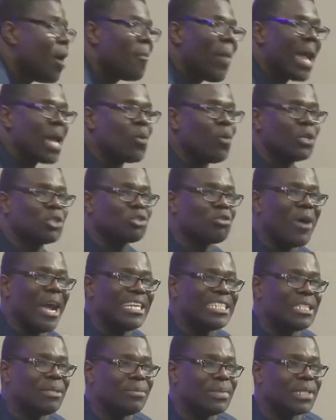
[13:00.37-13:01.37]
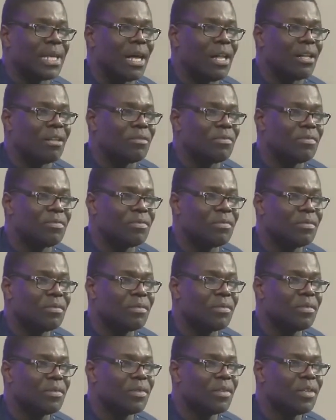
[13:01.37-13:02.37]
but it was Christ himself.
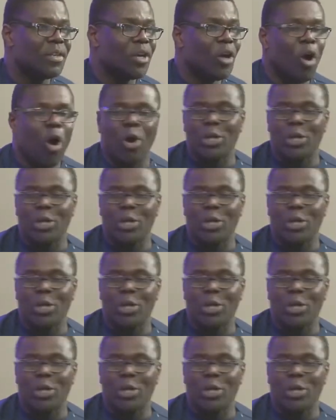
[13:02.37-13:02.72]
Oh,